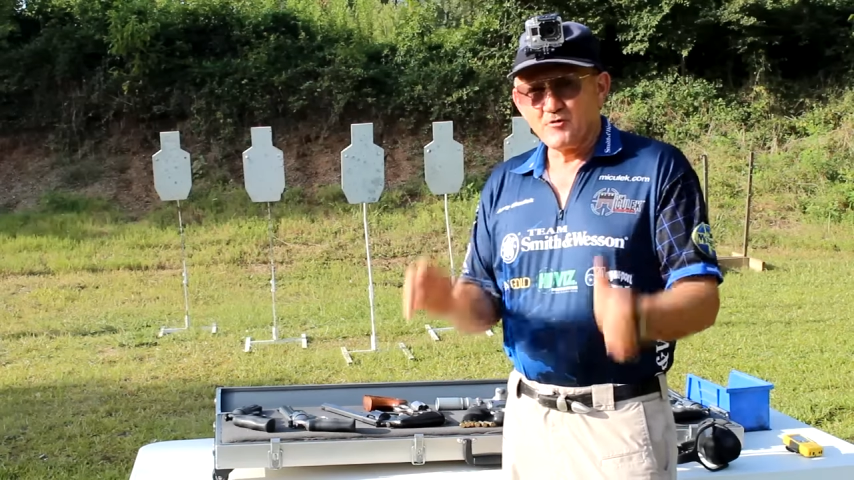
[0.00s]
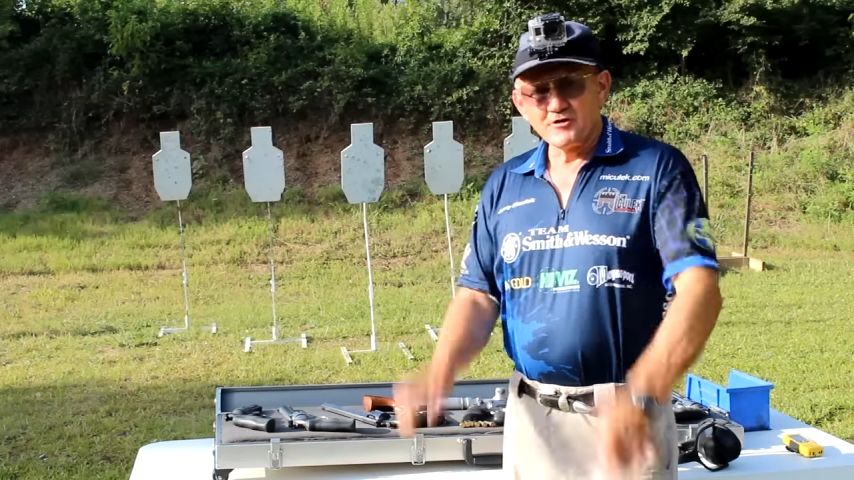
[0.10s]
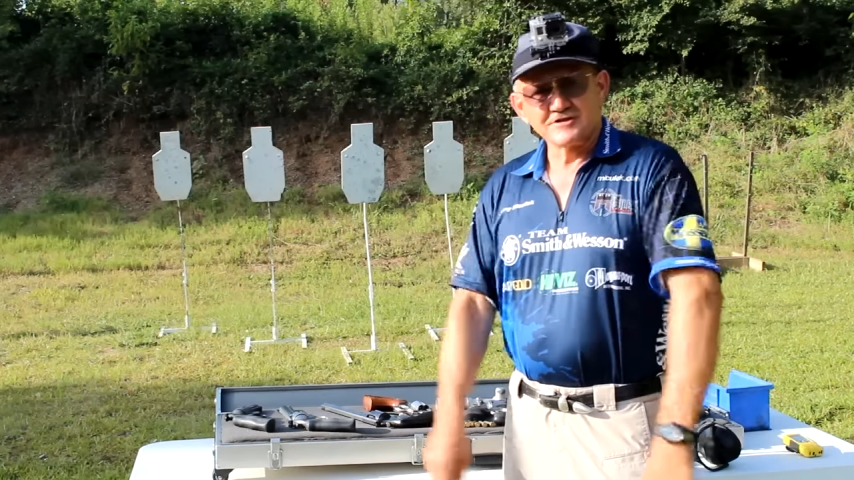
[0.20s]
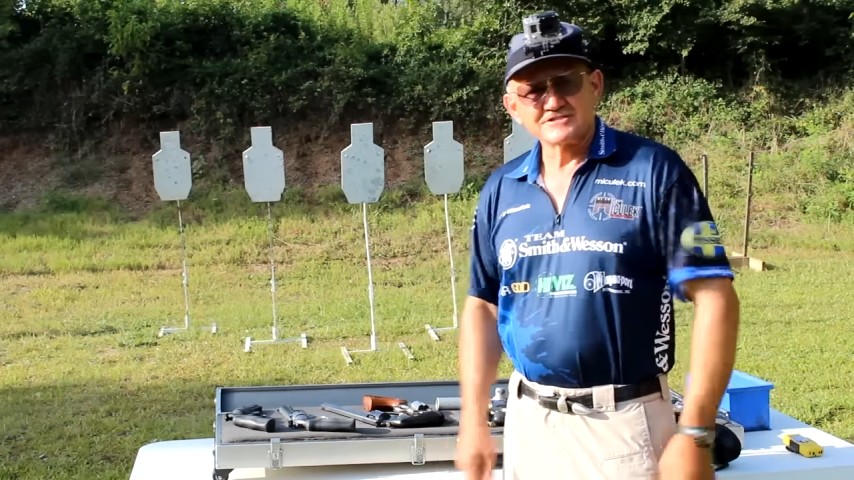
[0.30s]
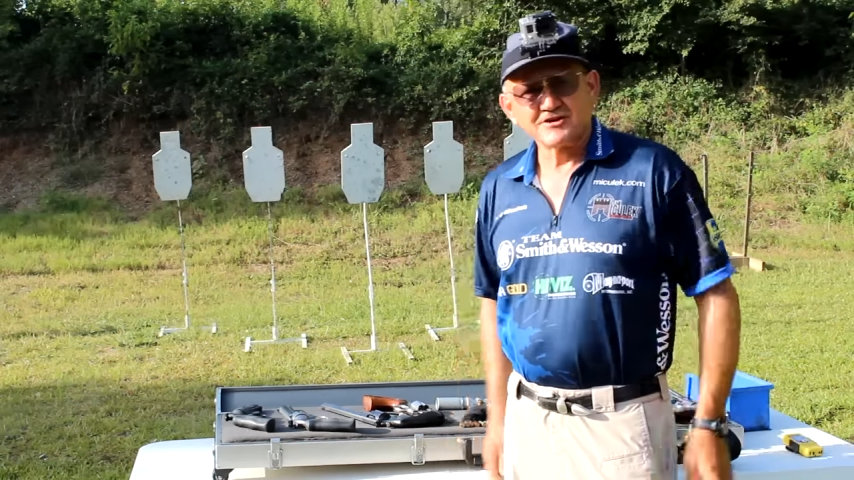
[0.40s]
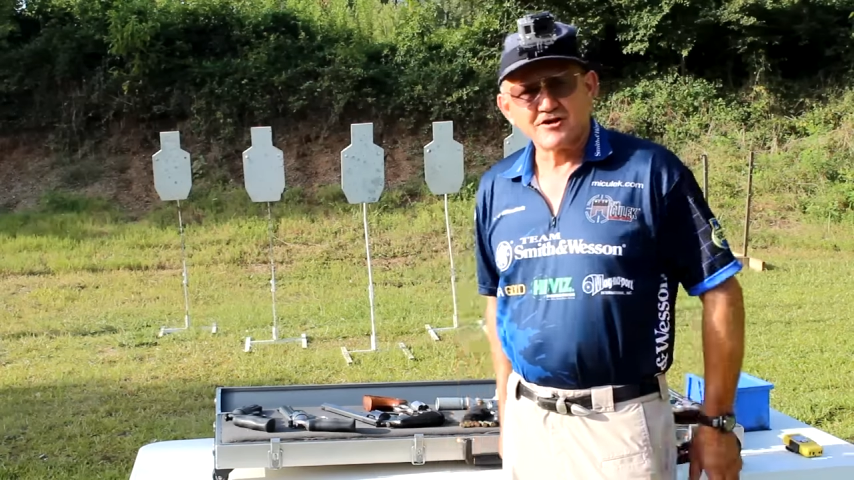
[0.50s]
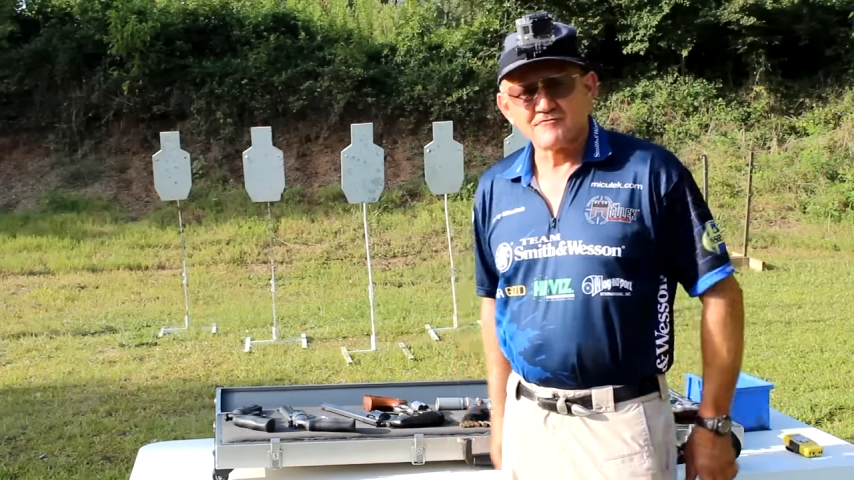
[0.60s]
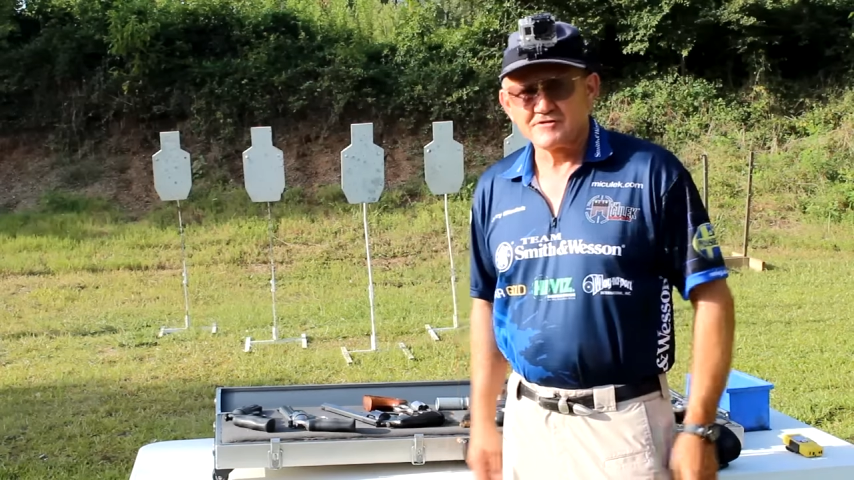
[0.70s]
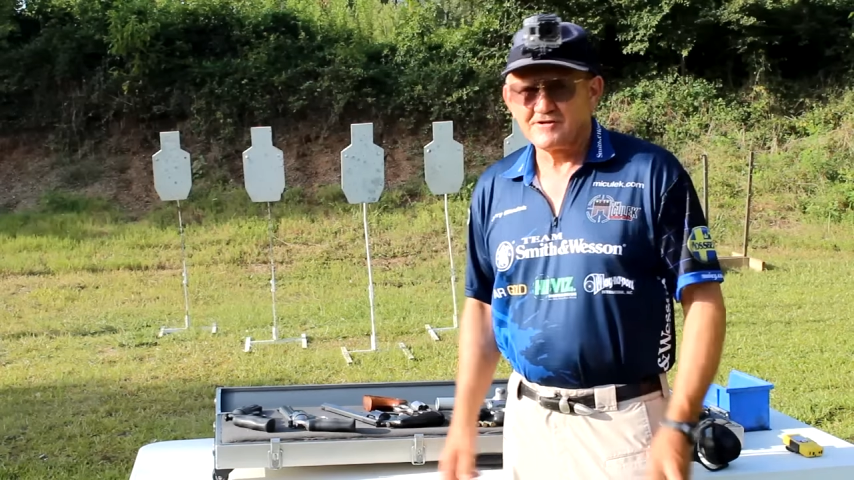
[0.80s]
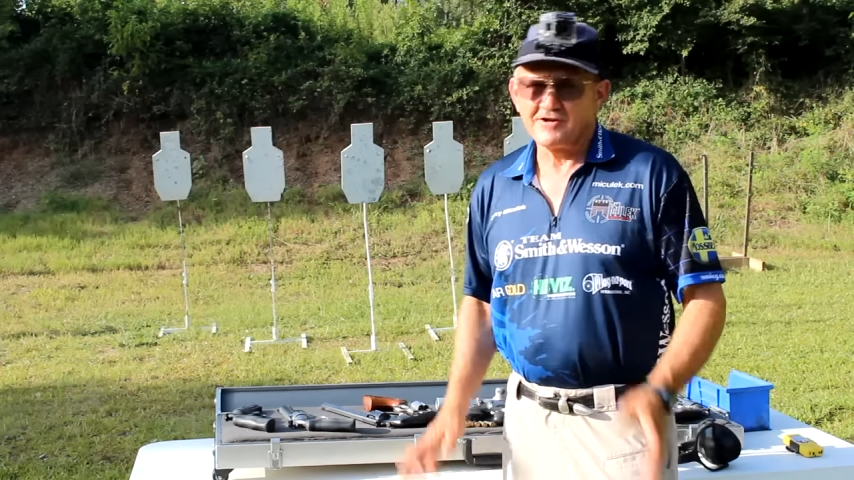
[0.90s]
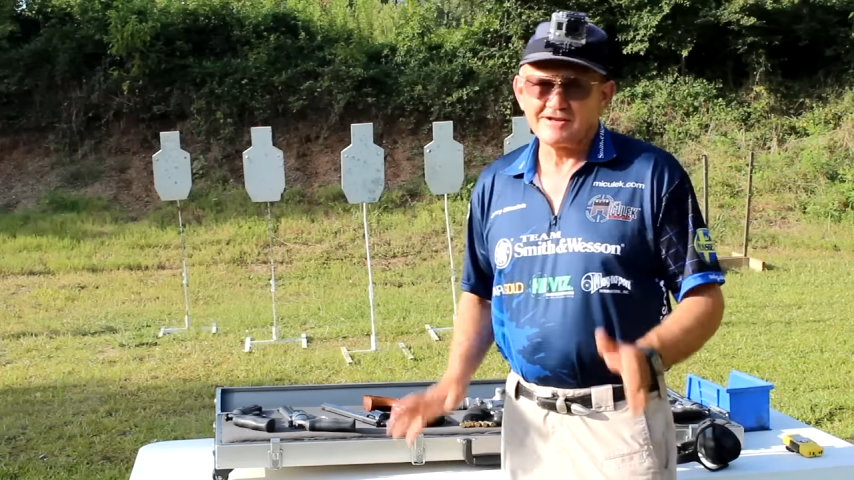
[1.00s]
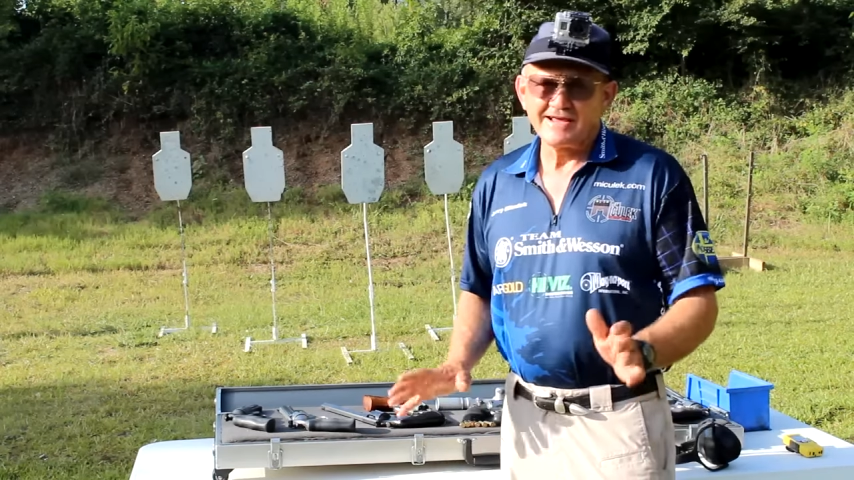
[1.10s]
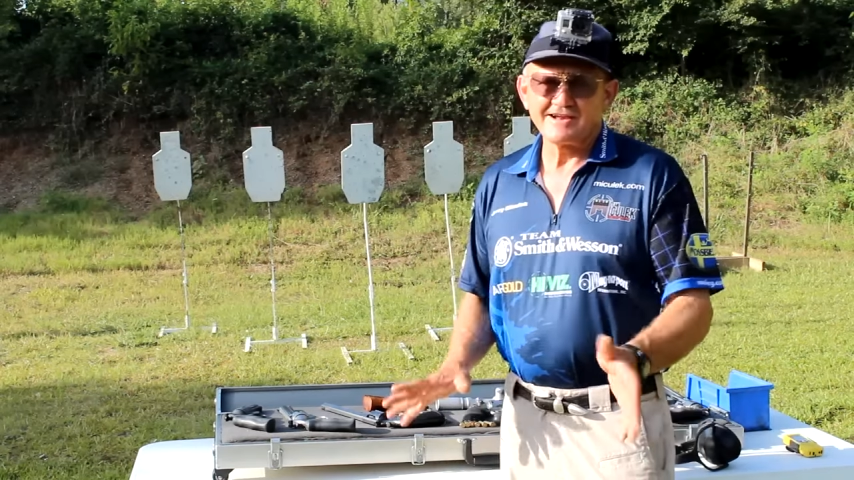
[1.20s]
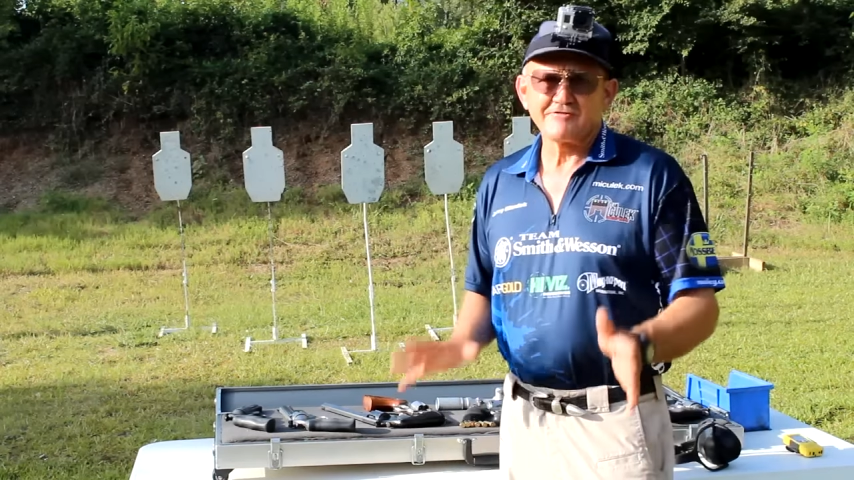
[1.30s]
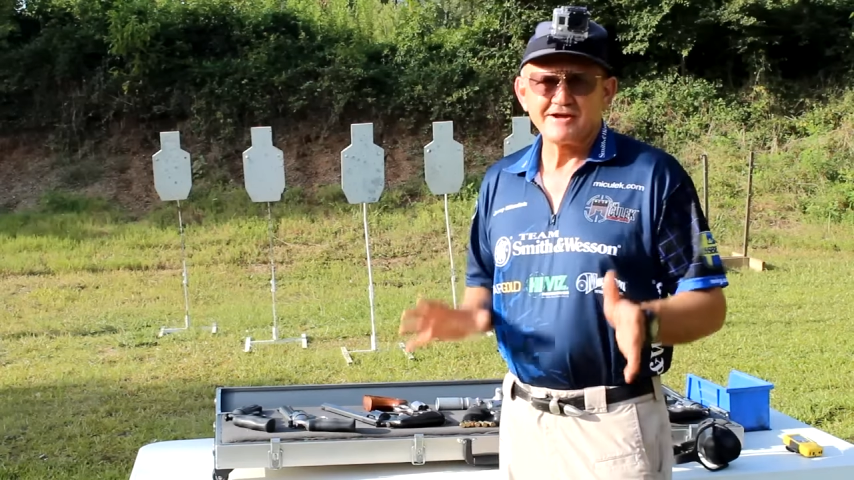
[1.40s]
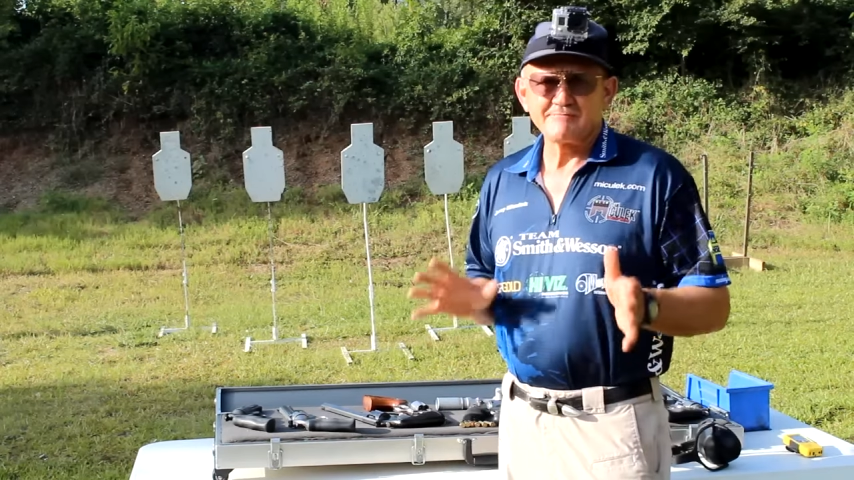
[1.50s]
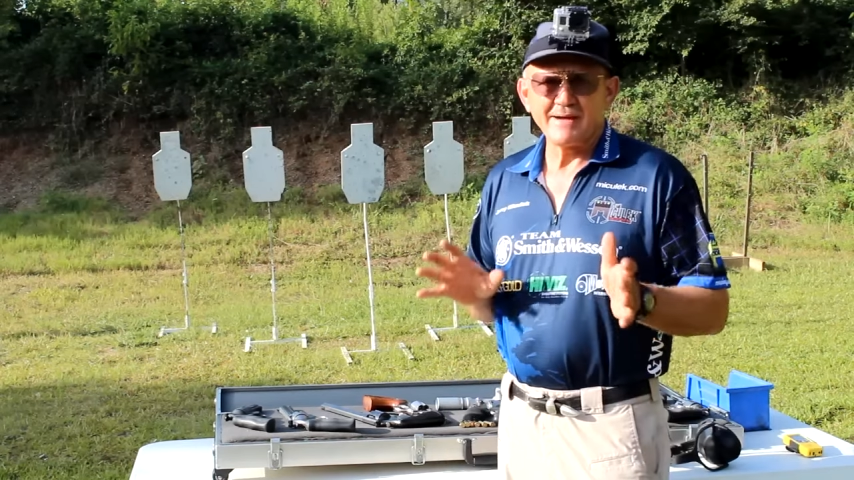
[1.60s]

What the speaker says: we're going to start off with 180 grain